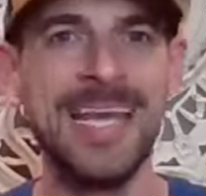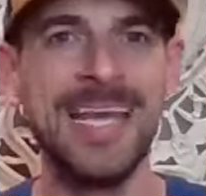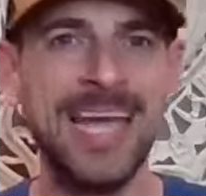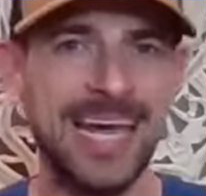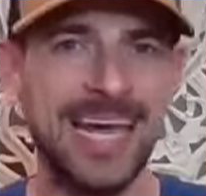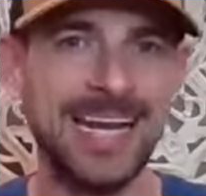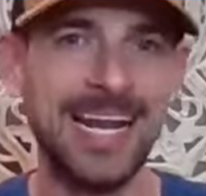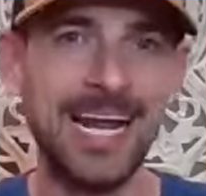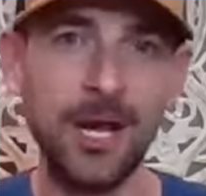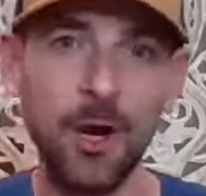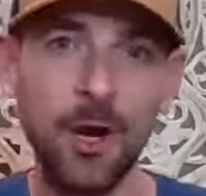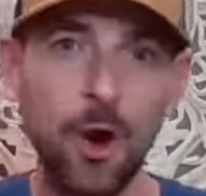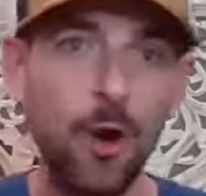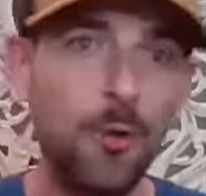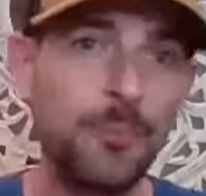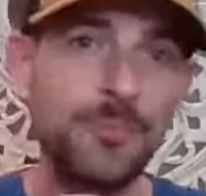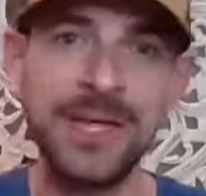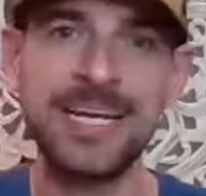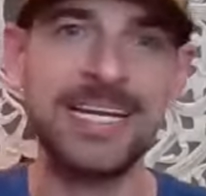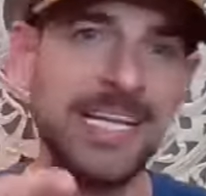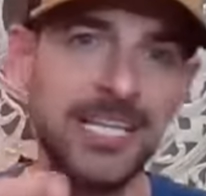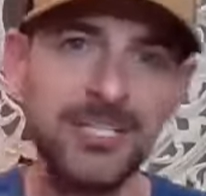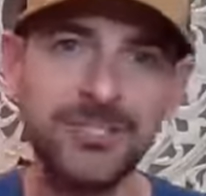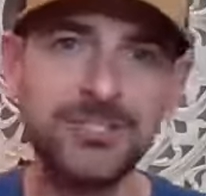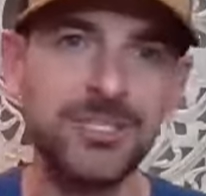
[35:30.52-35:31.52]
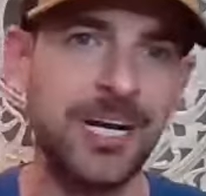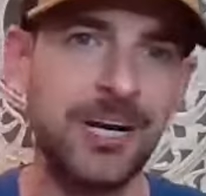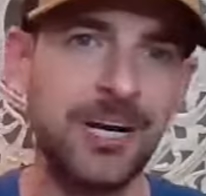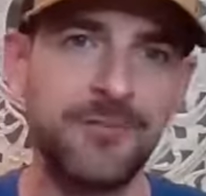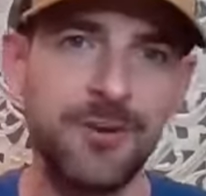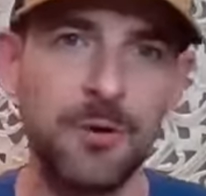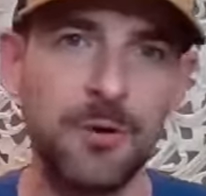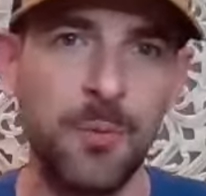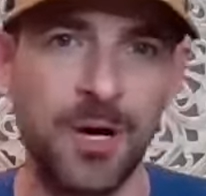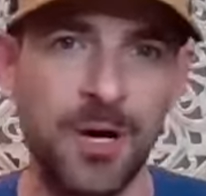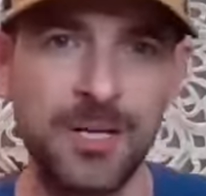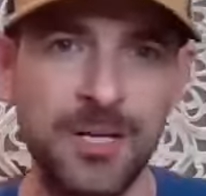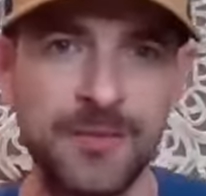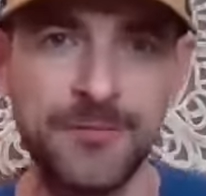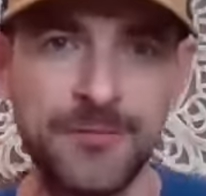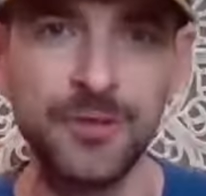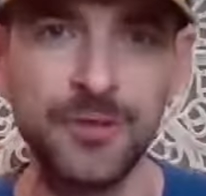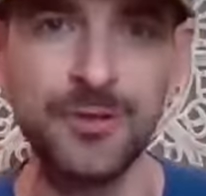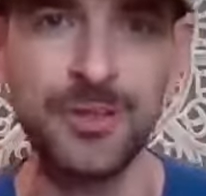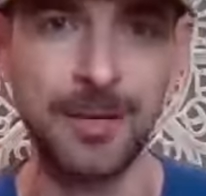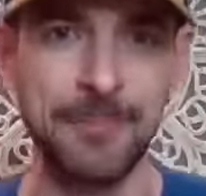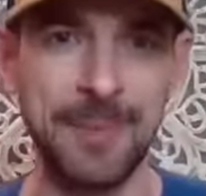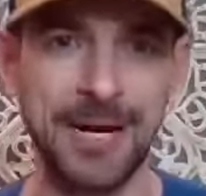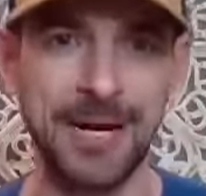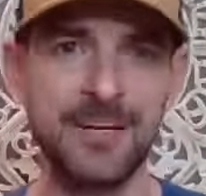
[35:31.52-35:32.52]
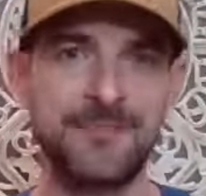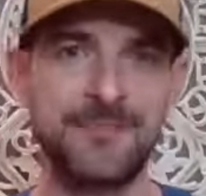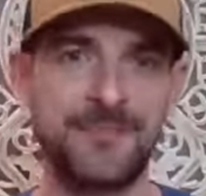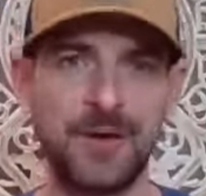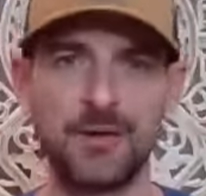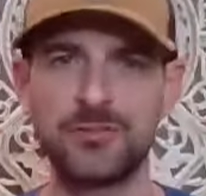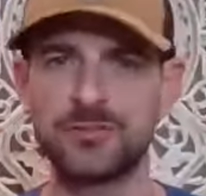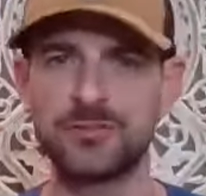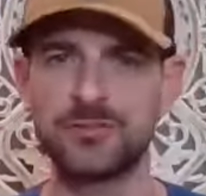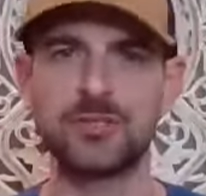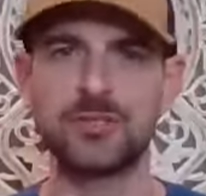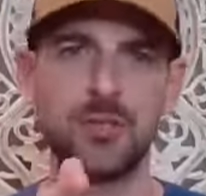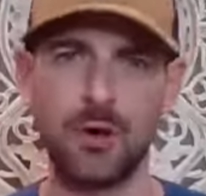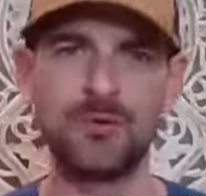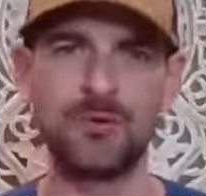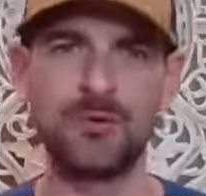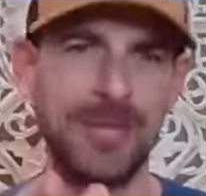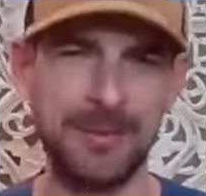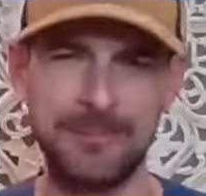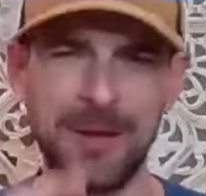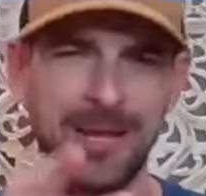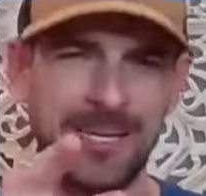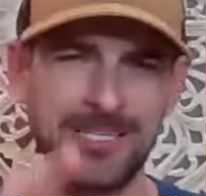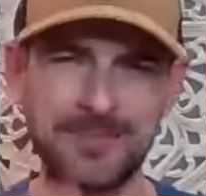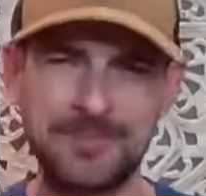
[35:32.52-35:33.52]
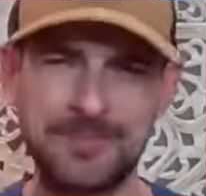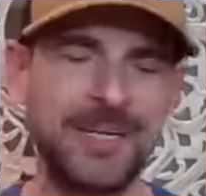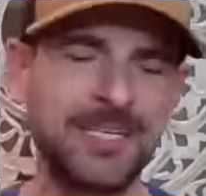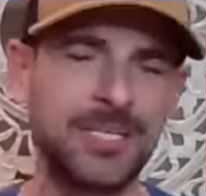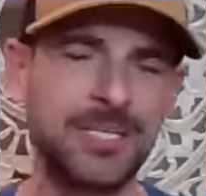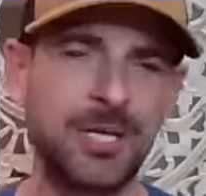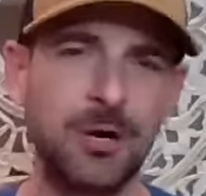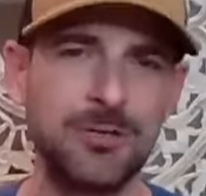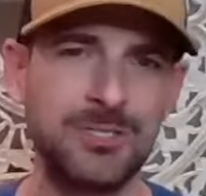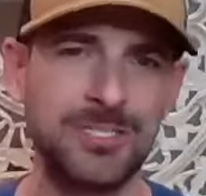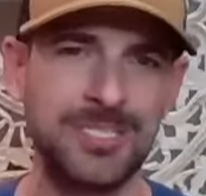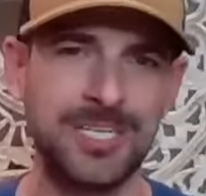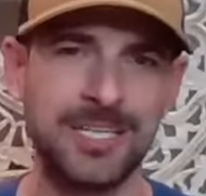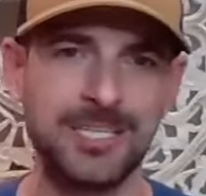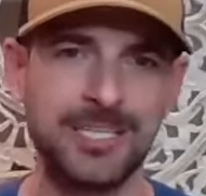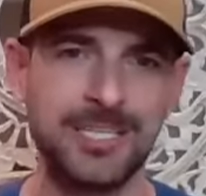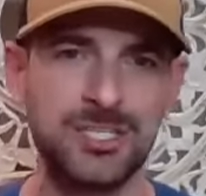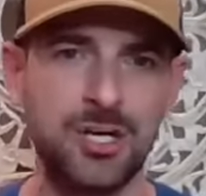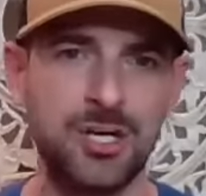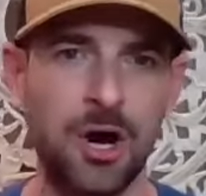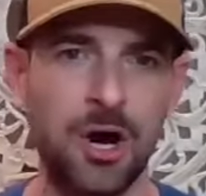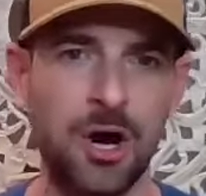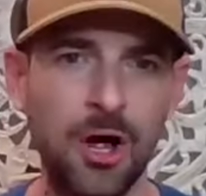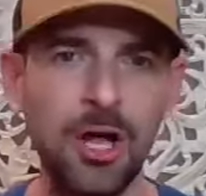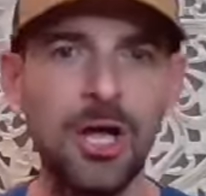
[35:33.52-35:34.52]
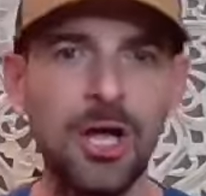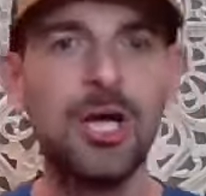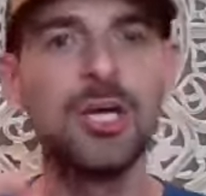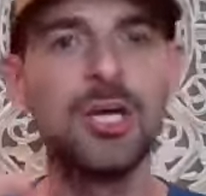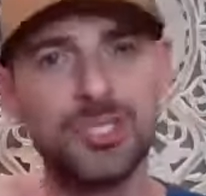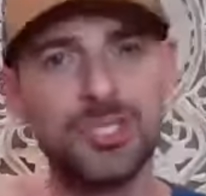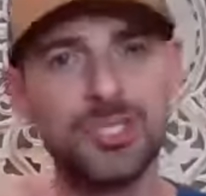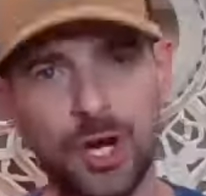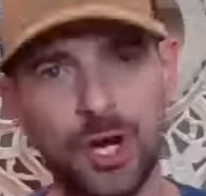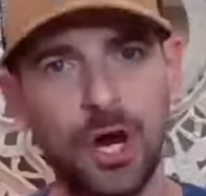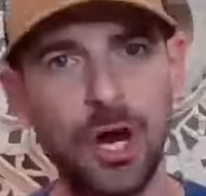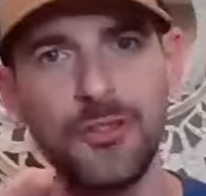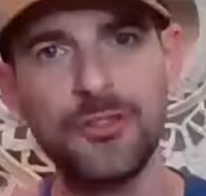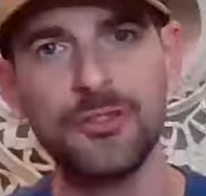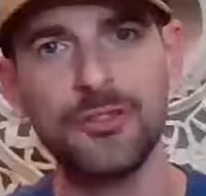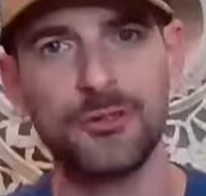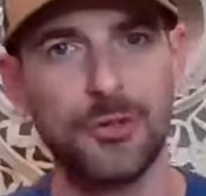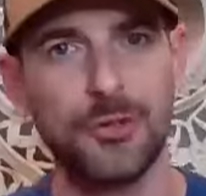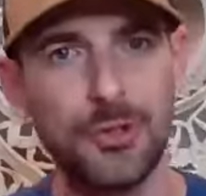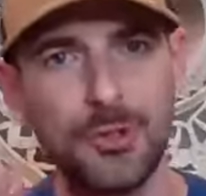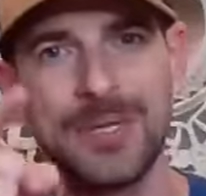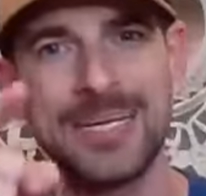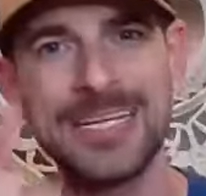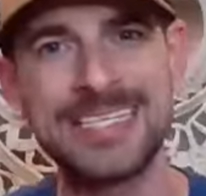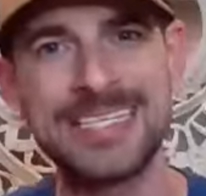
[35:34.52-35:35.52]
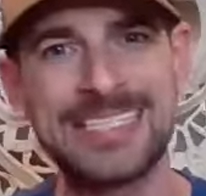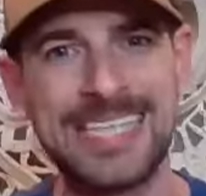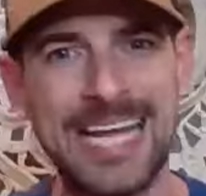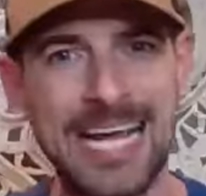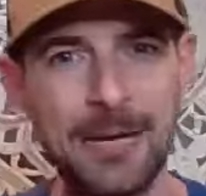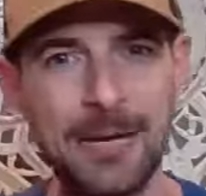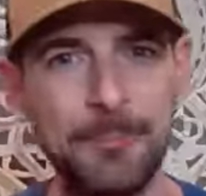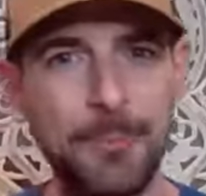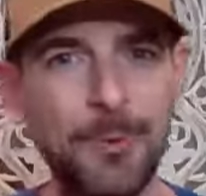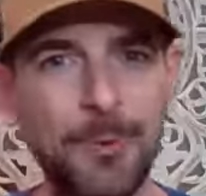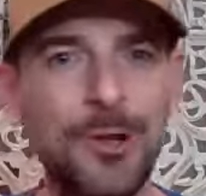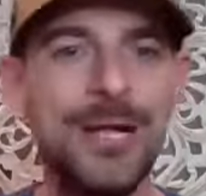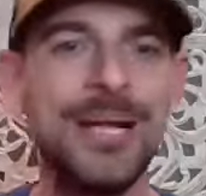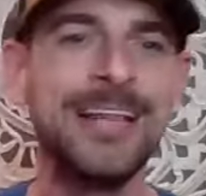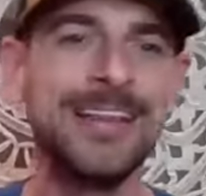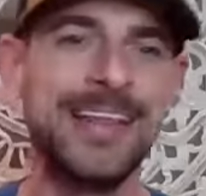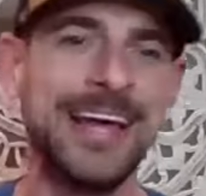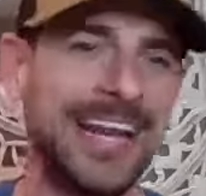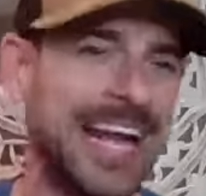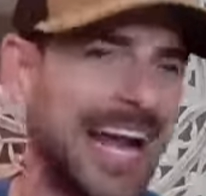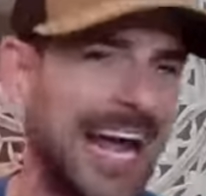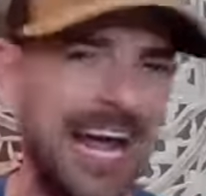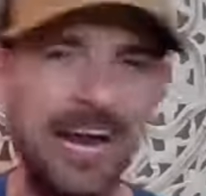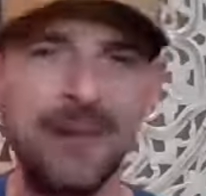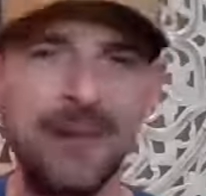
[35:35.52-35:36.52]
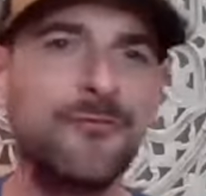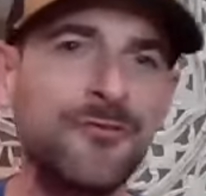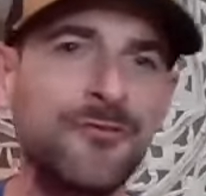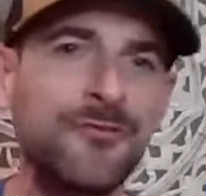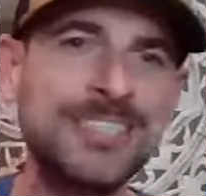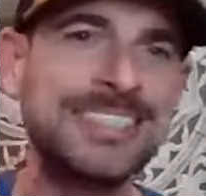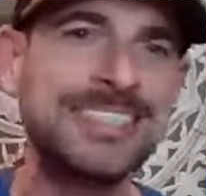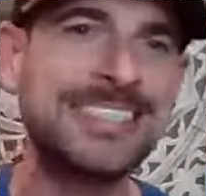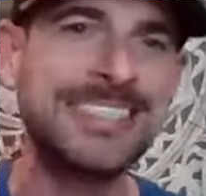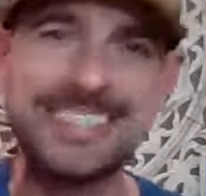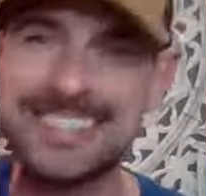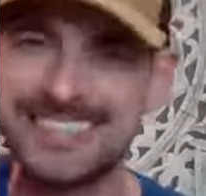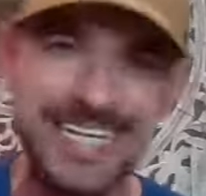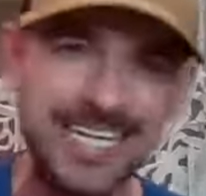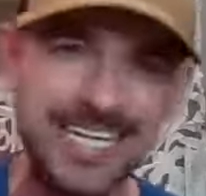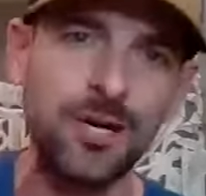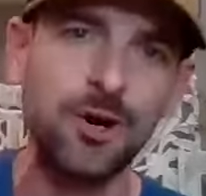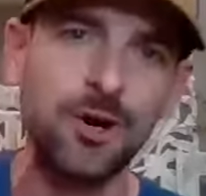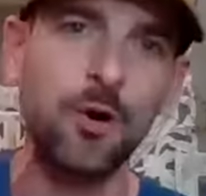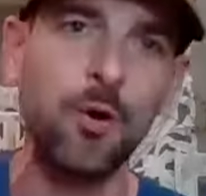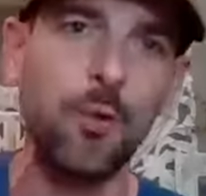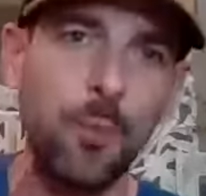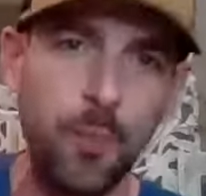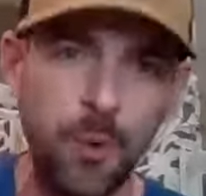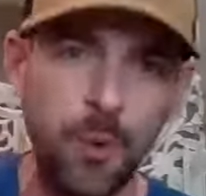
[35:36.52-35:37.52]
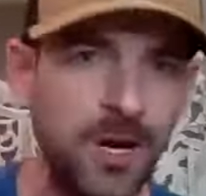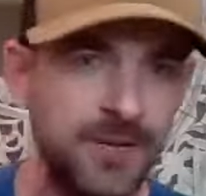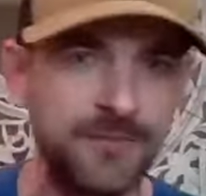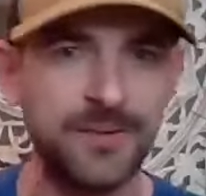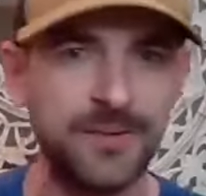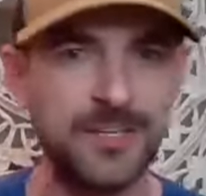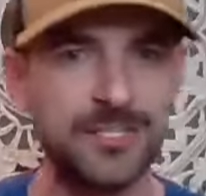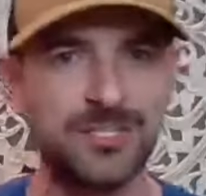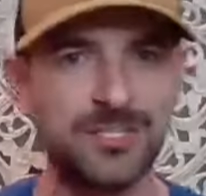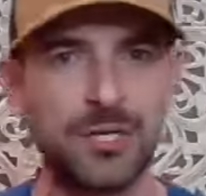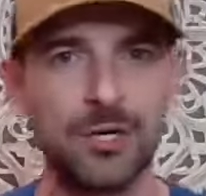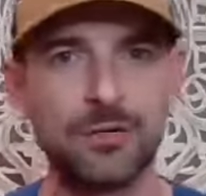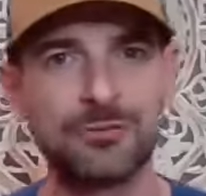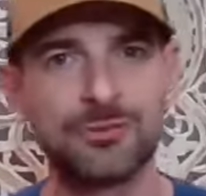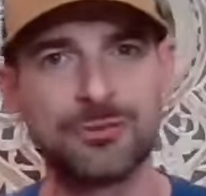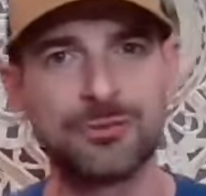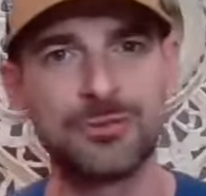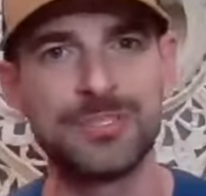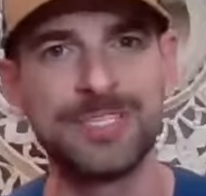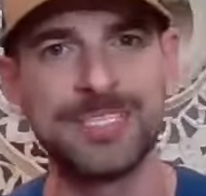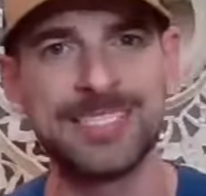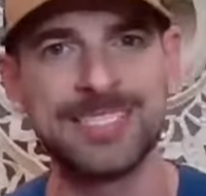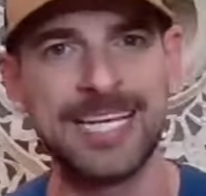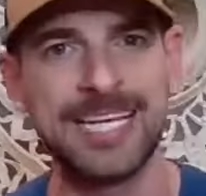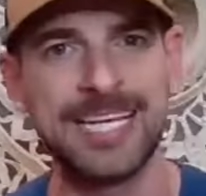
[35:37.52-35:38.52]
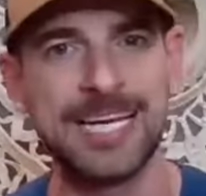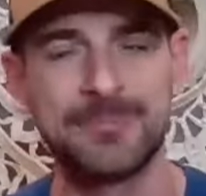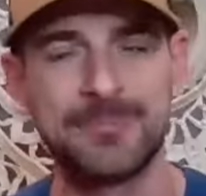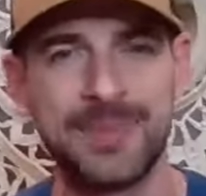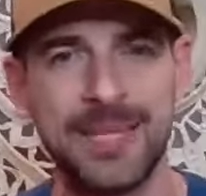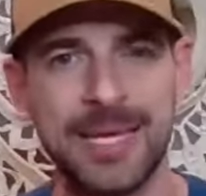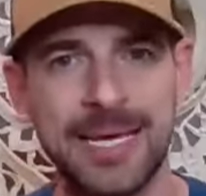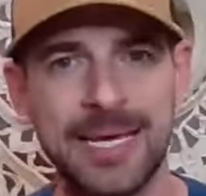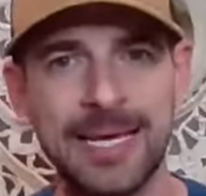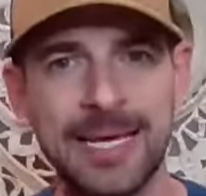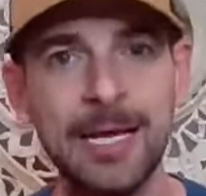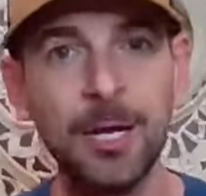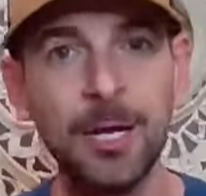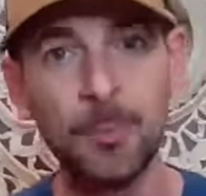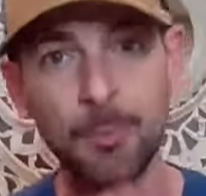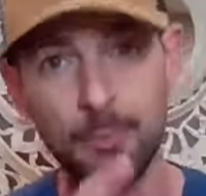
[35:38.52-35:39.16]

And I hope that each and every one of you that might have felt alone, that has been ghosted on this call, saw through example that every single one of us goes through the same thing.